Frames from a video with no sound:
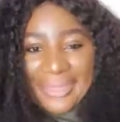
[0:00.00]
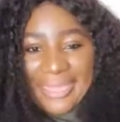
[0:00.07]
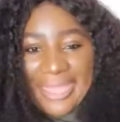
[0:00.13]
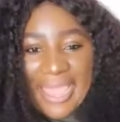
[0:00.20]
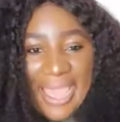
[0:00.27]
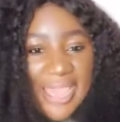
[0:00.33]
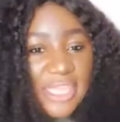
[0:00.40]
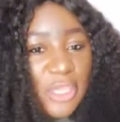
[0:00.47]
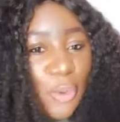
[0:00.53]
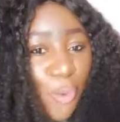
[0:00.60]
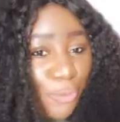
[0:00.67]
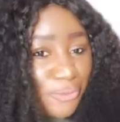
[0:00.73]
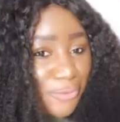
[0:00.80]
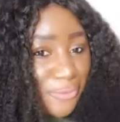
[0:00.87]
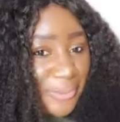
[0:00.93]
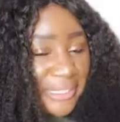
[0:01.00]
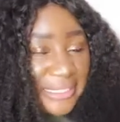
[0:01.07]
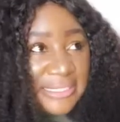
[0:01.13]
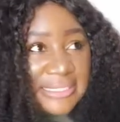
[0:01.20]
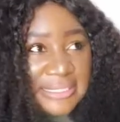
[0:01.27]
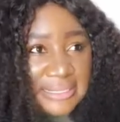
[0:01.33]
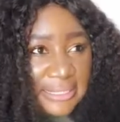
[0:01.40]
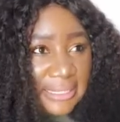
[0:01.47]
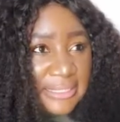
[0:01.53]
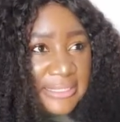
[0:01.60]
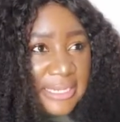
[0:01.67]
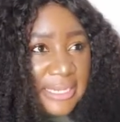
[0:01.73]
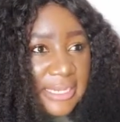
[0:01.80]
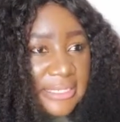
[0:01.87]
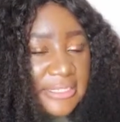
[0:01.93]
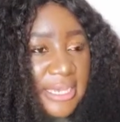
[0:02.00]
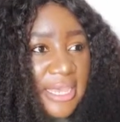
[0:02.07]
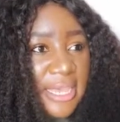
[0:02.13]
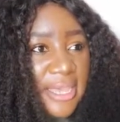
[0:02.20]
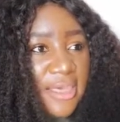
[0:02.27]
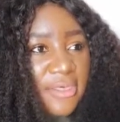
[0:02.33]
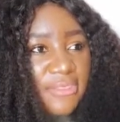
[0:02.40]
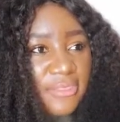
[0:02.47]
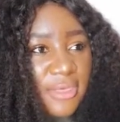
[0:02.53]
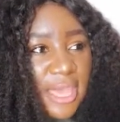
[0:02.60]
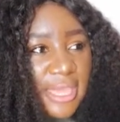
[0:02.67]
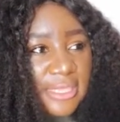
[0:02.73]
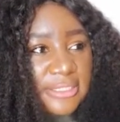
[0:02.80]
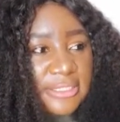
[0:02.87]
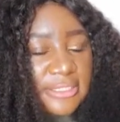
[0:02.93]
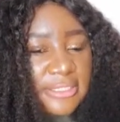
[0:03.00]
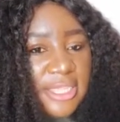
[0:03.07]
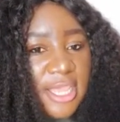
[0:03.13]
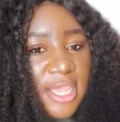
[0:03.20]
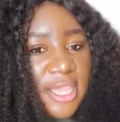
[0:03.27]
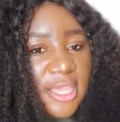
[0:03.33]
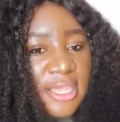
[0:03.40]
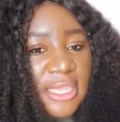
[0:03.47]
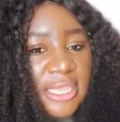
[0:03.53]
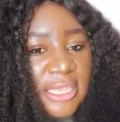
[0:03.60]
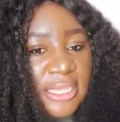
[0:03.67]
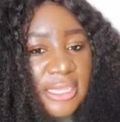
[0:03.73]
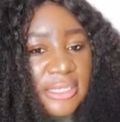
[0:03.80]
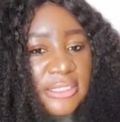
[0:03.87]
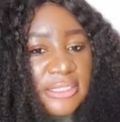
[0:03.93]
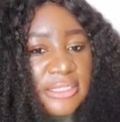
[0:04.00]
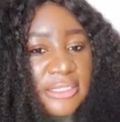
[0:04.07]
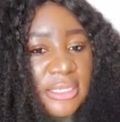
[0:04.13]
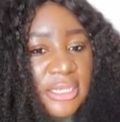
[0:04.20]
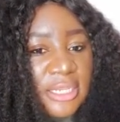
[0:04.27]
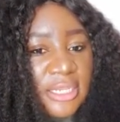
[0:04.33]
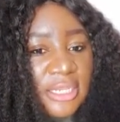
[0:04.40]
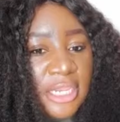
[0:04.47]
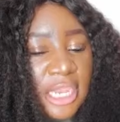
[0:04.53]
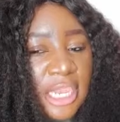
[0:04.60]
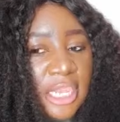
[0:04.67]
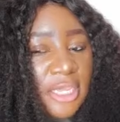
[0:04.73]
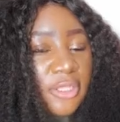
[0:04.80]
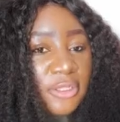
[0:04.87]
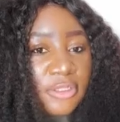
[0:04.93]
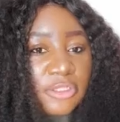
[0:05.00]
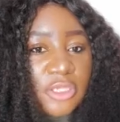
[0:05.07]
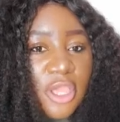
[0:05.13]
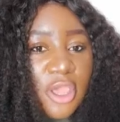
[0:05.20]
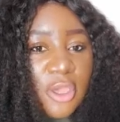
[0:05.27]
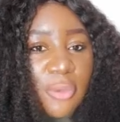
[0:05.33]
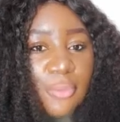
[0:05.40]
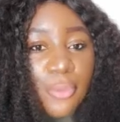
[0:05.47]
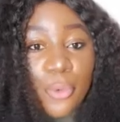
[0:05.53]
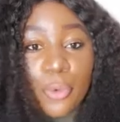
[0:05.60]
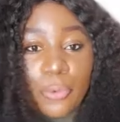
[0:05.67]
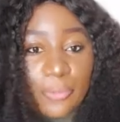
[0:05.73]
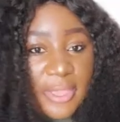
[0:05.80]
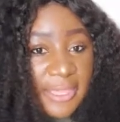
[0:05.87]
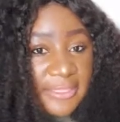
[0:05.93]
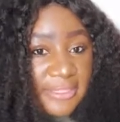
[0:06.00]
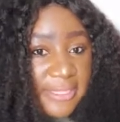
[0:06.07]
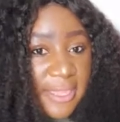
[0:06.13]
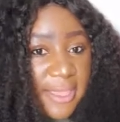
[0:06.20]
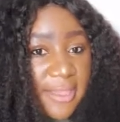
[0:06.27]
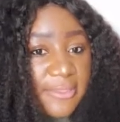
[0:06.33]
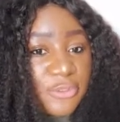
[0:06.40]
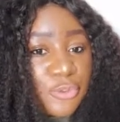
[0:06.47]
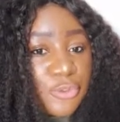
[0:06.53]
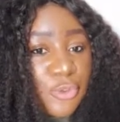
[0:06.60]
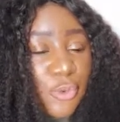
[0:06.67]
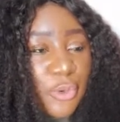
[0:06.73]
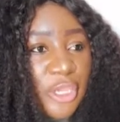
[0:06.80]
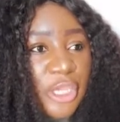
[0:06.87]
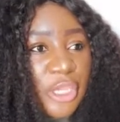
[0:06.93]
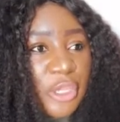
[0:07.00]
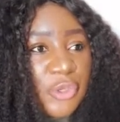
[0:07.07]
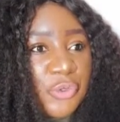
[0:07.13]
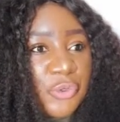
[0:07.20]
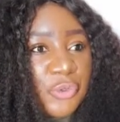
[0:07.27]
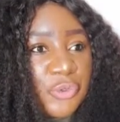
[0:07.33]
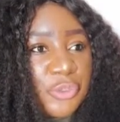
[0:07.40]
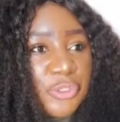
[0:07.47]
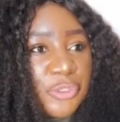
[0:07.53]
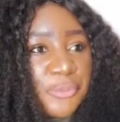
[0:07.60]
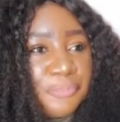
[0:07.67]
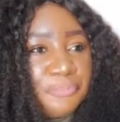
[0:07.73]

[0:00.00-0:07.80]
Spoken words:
And Kanye also did stated that he killed Phumeza so he could